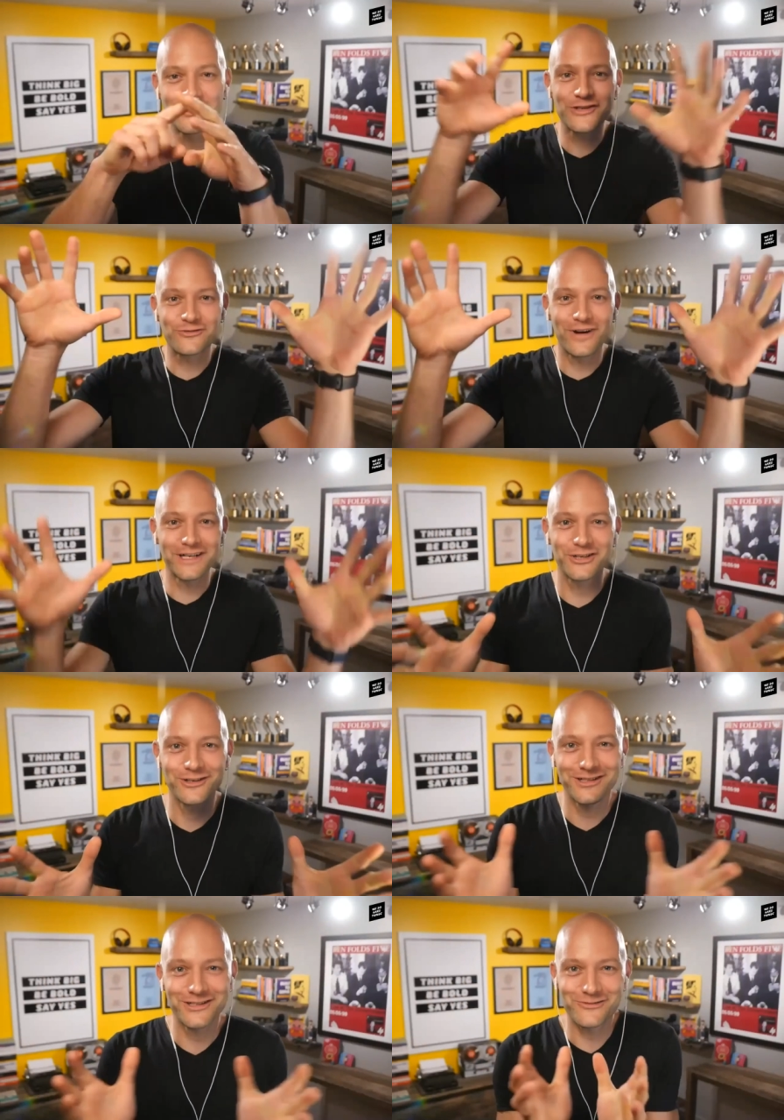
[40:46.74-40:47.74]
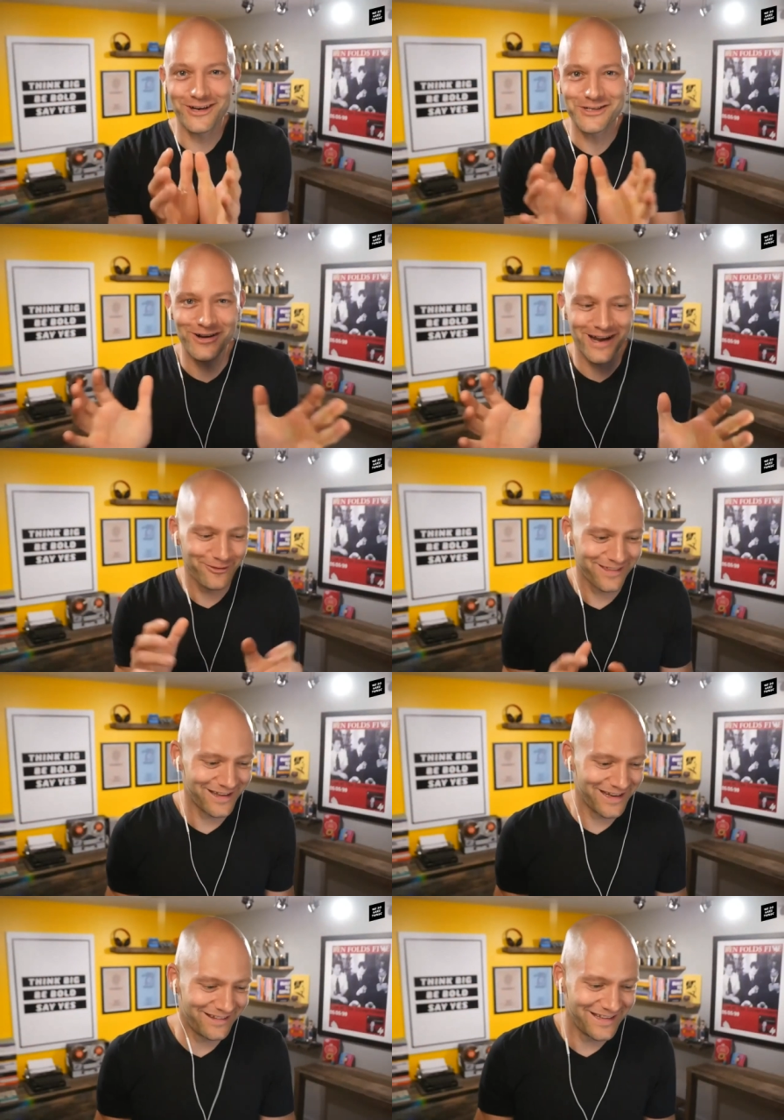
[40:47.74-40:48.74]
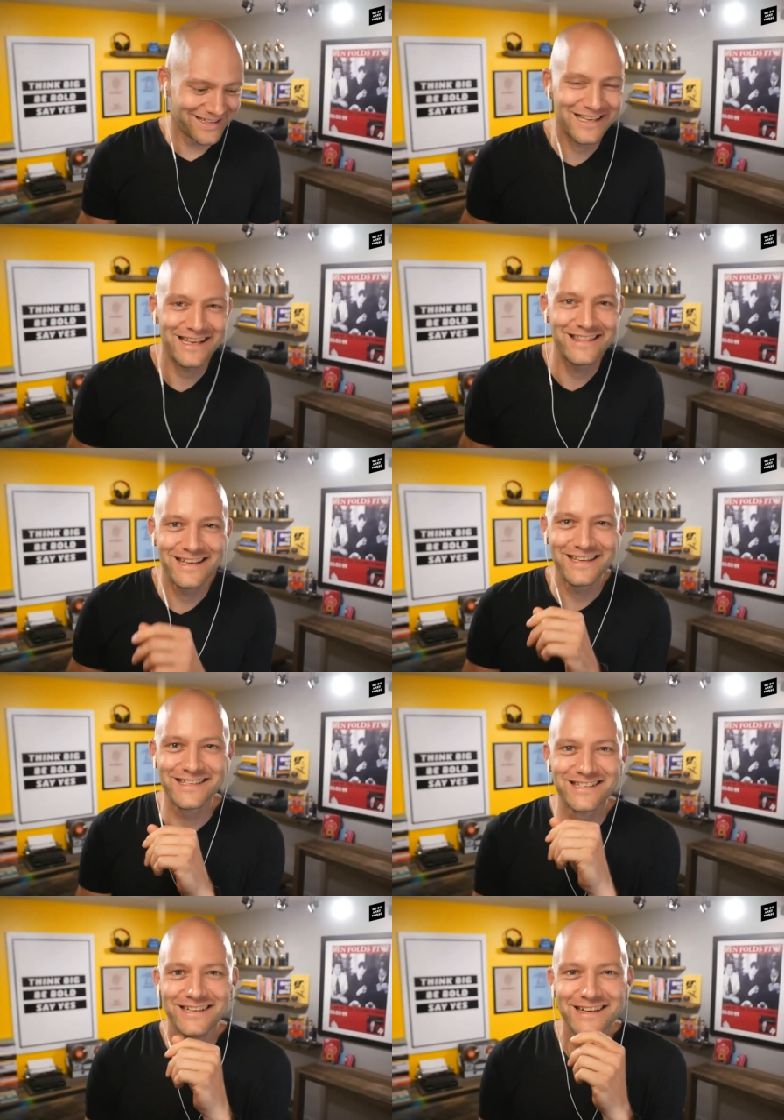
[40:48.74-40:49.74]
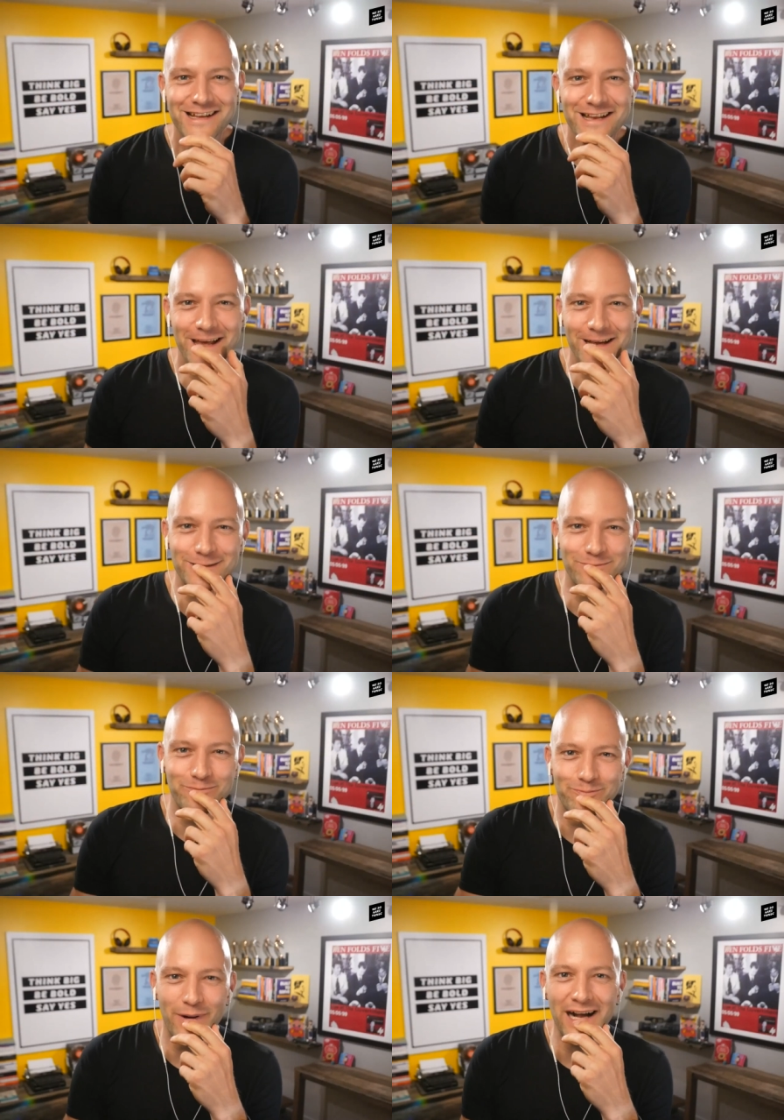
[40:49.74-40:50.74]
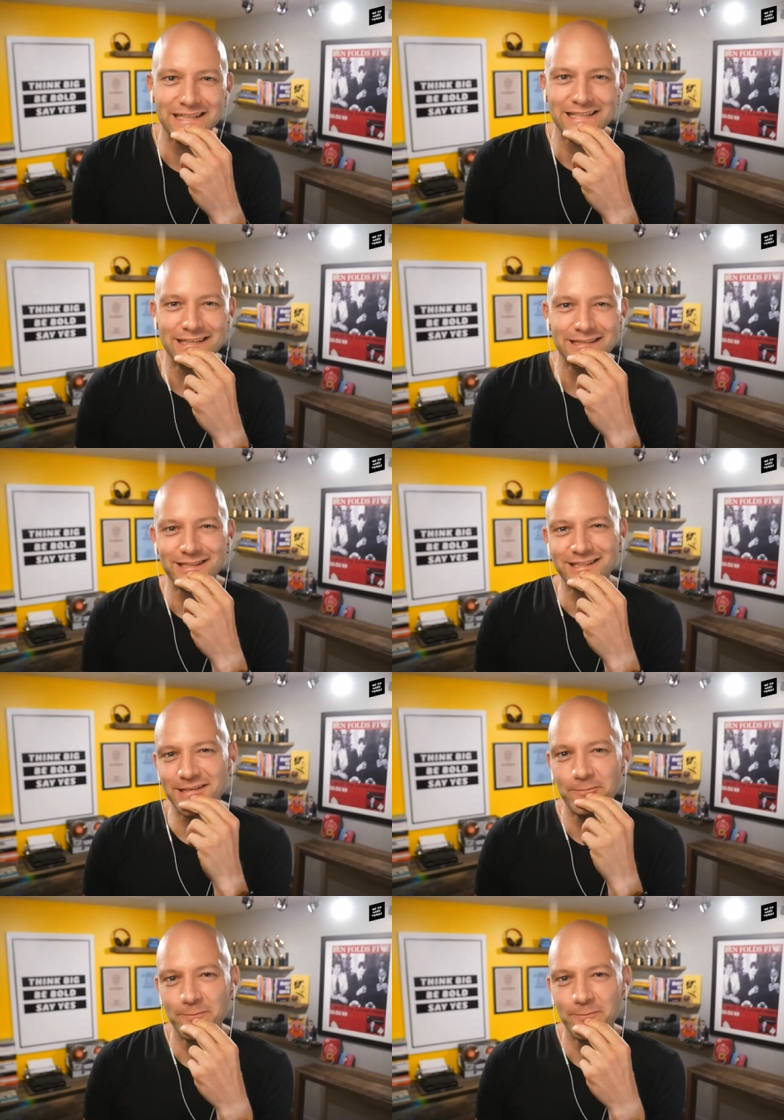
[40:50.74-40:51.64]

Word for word: to structure to structure everything in these in these nice boxes